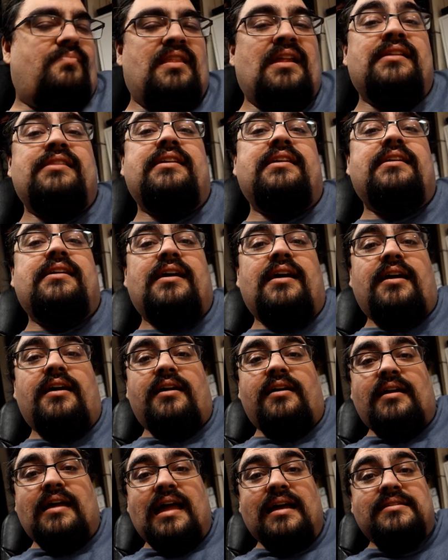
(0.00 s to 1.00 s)
the
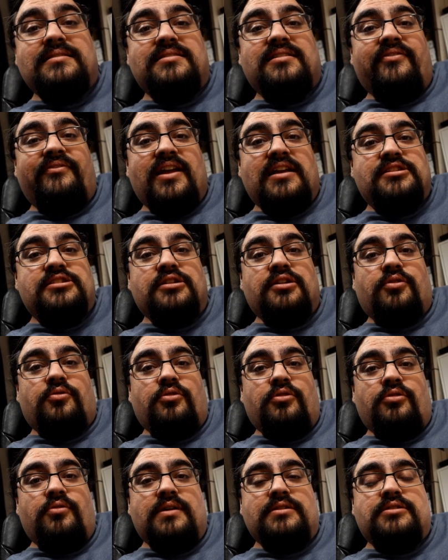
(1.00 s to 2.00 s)
excavation
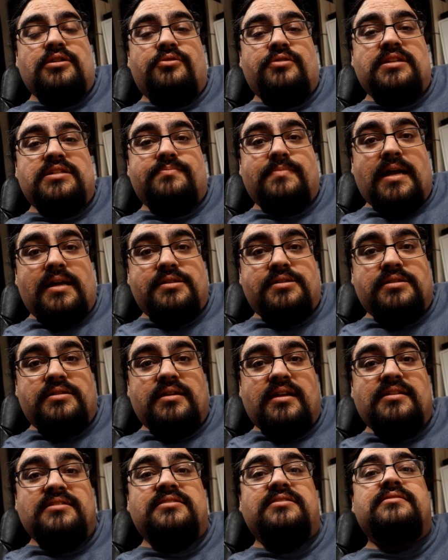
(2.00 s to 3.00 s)
crew at Tony's mansion
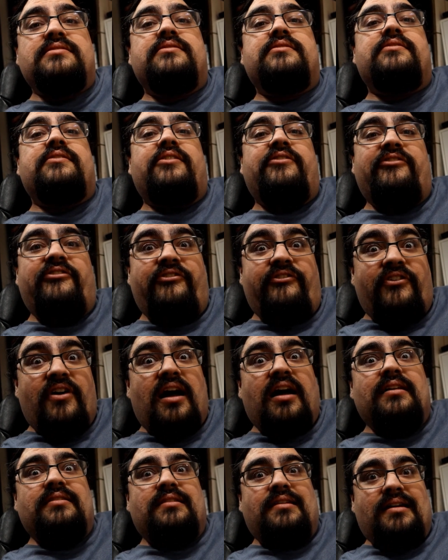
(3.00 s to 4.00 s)
has
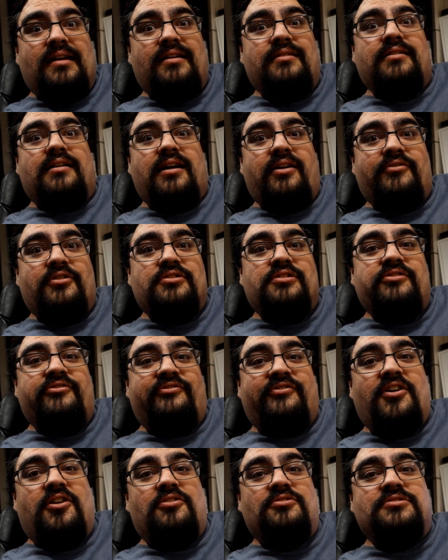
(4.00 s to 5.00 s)
finally uncovered the
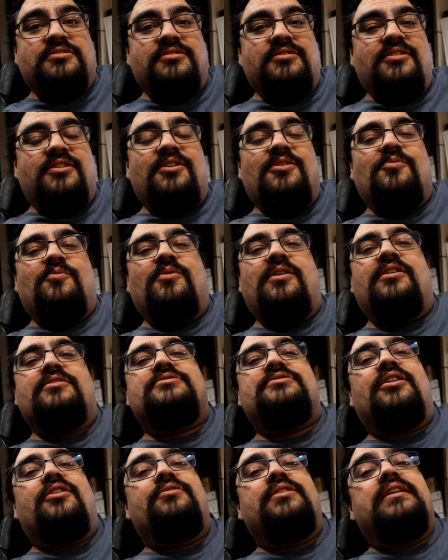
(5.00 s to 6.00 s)
vault where
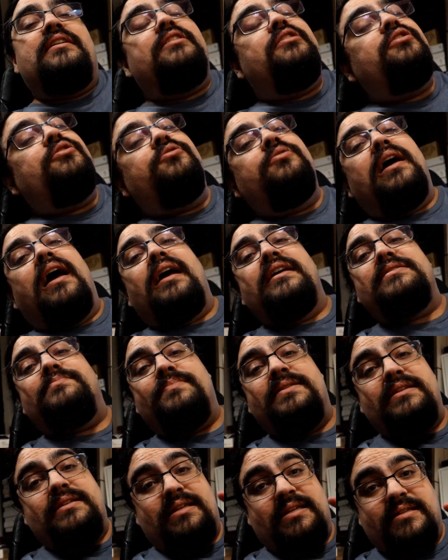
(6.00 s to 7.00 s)
Tony, who has
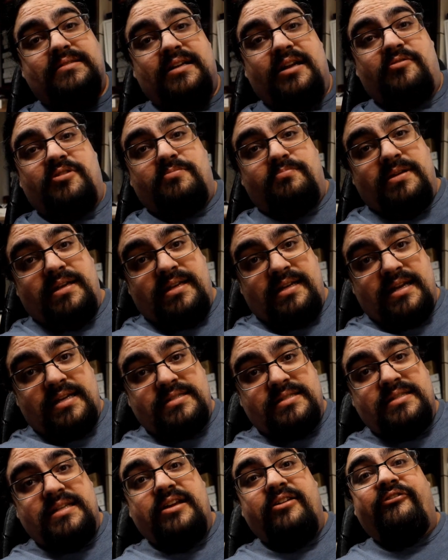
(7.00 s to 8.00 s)
been dealing with
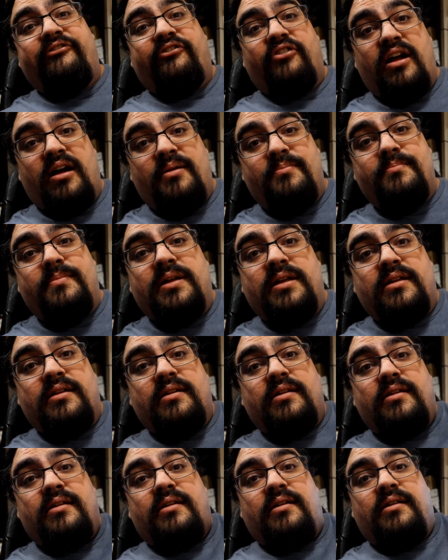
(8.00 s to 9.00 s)
PTSD from
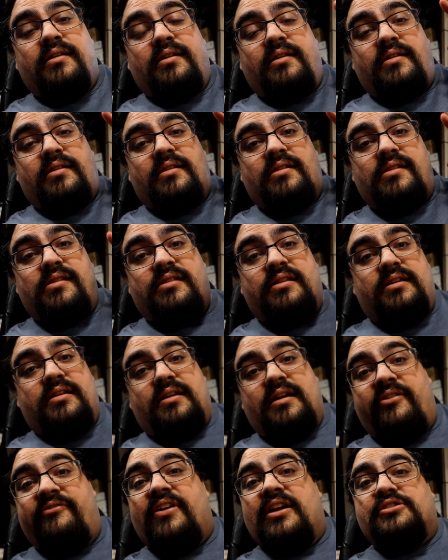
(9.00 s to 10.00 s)

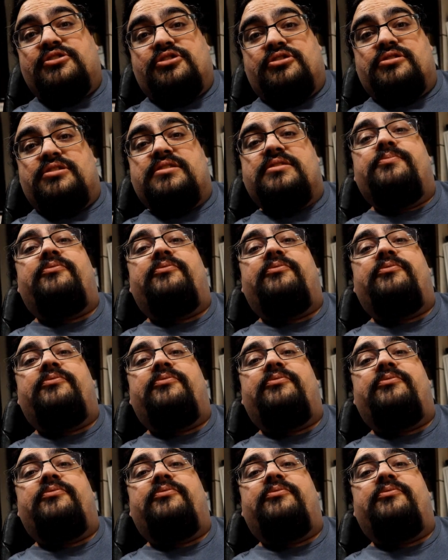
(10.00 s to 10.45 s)
the Avengers,